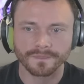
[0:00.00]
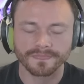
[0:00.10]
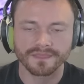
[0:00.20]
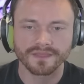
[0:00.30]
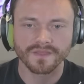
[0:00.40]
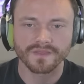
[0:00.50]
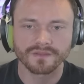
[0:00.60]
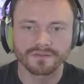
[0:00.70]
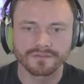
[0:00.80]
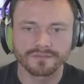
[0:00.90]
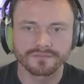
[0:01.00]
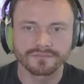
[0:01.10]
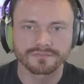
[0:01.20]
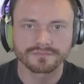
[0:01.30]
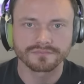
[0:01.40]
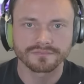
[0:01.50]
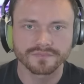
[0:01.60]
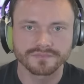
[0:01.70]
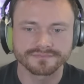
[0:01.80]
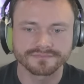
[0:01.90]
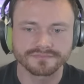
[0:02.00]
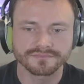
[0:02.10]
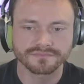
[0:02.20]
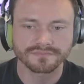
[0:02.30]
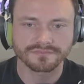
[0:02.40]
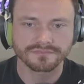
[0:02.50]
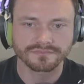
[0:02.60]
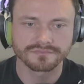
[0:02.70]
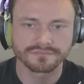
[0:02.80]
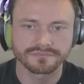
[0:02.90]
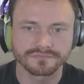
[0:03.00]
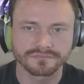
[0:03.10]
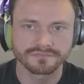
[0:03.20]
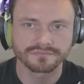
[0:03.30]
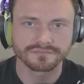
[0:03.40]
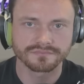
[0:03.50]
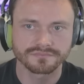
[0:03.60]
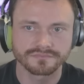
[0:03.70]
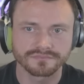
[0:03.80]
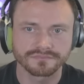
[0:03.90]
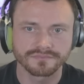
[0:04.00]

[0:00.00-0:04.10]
[no speech]